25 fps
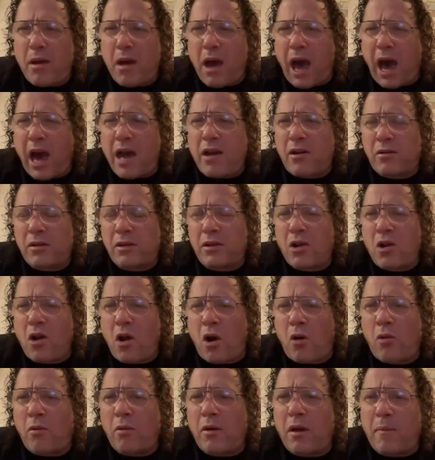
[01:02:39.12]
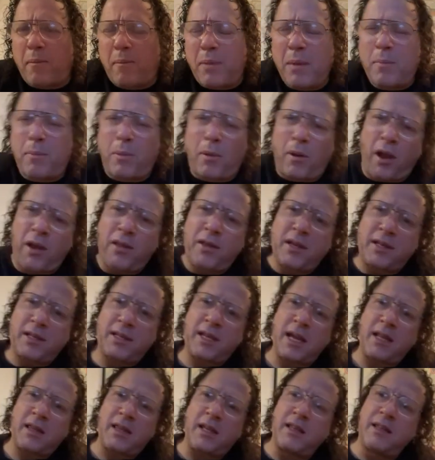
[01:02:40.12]
I don't know if people
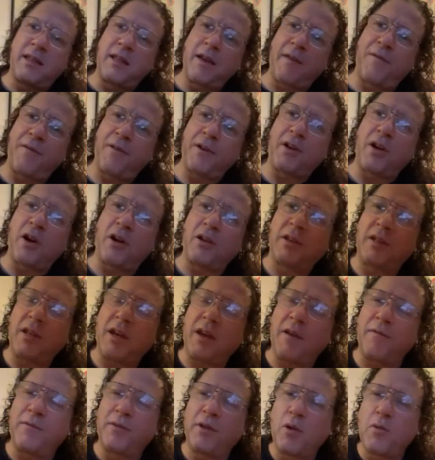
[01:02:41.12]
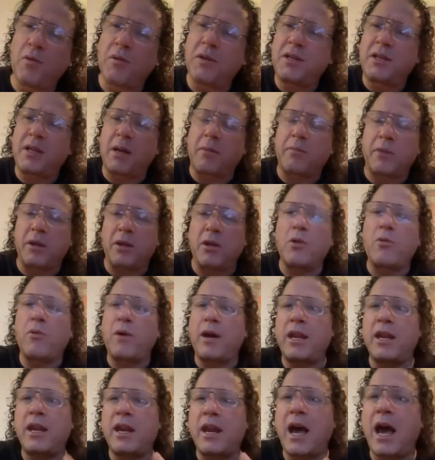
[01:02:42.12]
understand the difficulty of doing something the
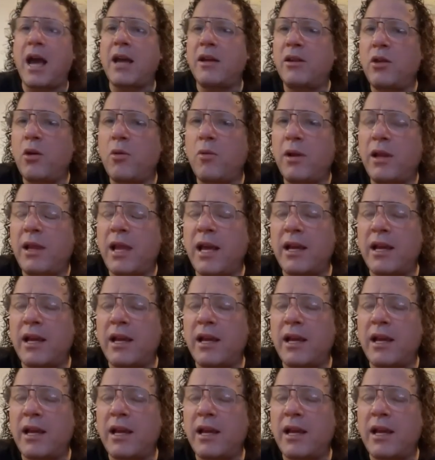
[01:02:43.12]
way that I do it.